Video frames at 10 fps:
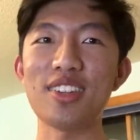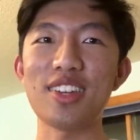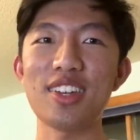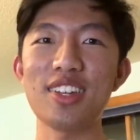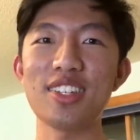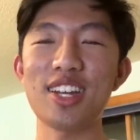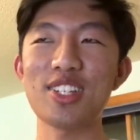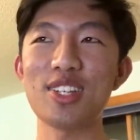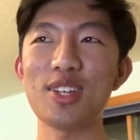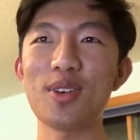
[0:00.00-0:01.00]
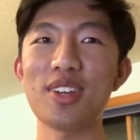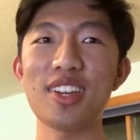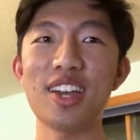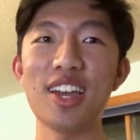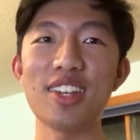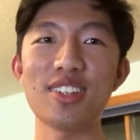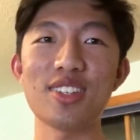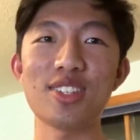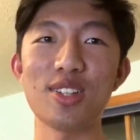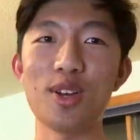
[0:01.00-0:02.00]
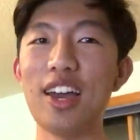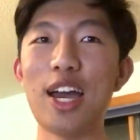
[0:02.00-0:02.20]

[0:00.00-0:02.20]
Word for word: Like, it's actually going kind of slow.